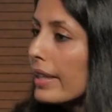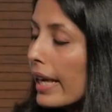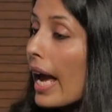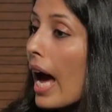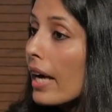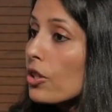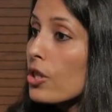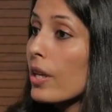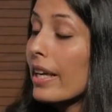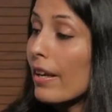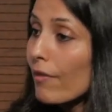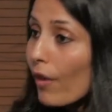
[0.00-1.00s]
They
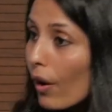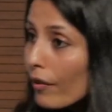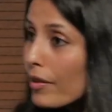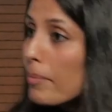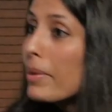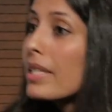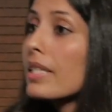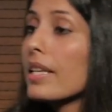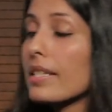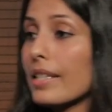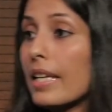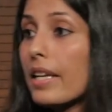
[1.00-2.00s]
actually involve the
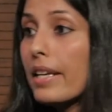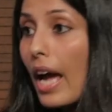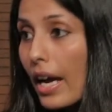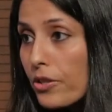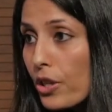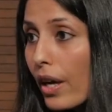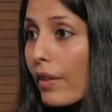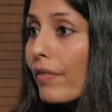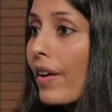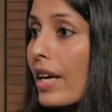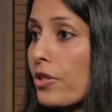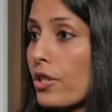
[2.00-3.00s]
business in an agile
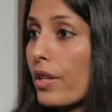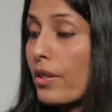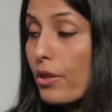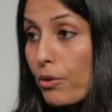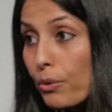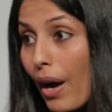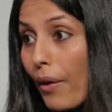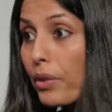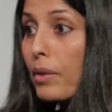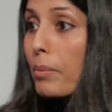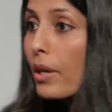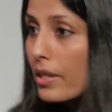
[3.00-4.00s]
fashion
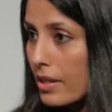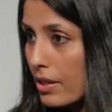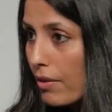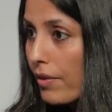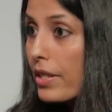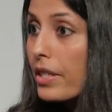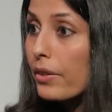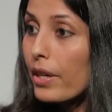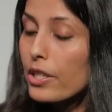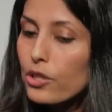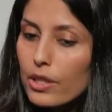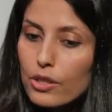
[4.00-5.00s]
throughout the process of
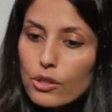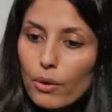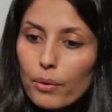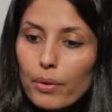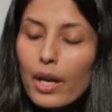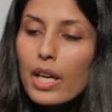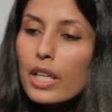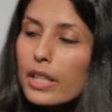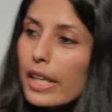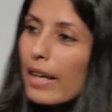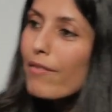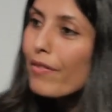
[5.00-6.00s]
integration, so
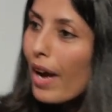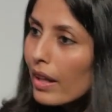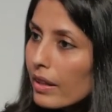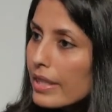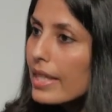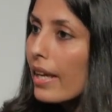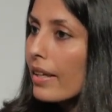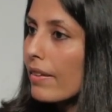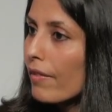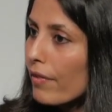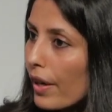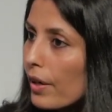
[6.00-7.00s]
they can validate
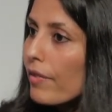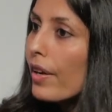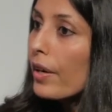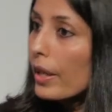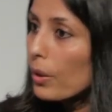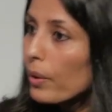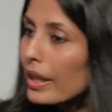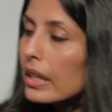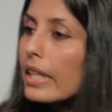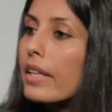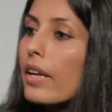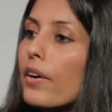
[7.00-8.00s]
very, very
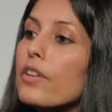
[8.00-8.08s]
quickly their